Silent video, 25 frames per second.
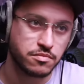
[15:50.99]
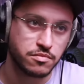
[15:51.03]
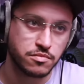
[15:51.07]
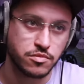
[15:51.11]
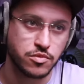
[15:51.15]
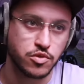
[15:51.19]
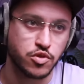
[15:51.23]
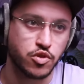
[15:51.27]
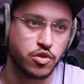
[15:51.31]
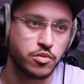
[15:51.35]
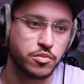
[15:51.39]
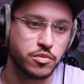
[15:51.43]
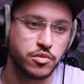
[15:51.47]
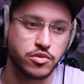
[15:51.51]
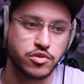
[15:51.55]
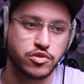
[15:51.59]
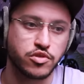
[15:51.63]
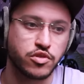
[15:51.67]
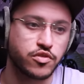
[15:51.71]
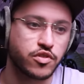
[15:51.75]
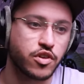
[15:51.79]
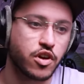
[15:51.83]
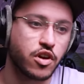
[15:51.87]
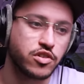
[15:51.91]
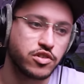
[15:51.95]
normal
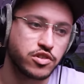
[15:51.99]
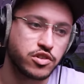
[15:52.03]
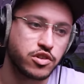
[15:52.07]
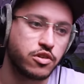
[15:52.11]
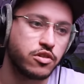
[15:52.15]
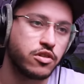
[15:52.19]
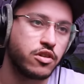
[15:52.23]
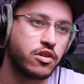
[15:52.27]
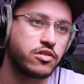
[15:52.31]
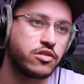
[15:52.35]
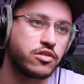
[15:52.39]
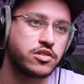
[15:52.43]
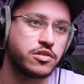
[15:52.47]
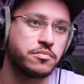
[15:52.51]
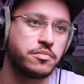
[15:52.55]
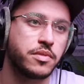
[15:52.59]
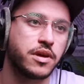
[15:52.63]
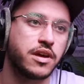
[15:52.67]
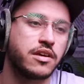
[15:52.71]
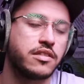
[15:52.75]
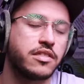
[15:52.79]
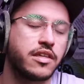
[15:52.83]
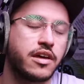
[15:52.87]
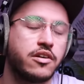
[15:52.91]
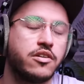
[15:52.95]
sort of console logs and
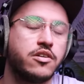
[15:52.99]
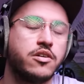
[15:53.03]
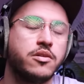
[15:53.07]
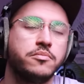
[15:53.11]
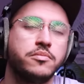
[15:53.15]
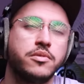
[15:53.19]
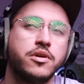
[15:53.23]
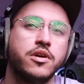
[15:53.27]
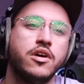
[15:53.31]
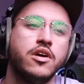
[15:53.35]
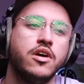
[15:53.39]
pick that up,